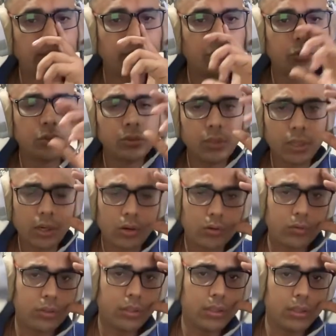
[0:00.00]
So now
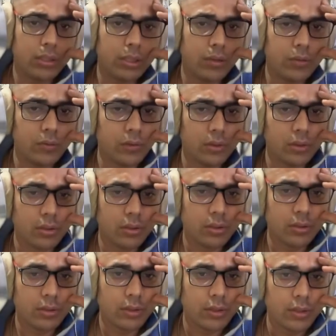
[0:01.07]
the thing was
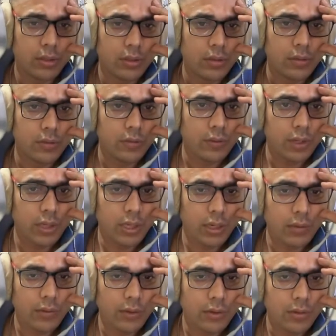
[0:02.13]
we
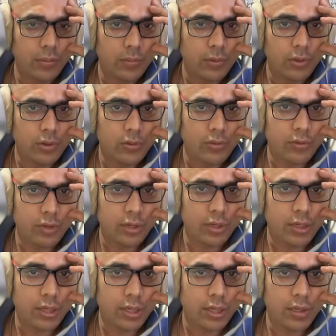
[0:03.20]
having an
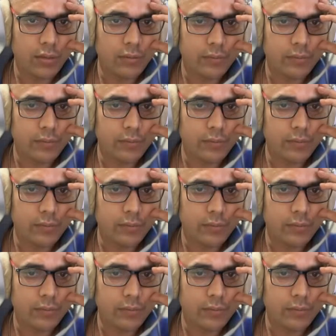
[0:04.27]
opportunity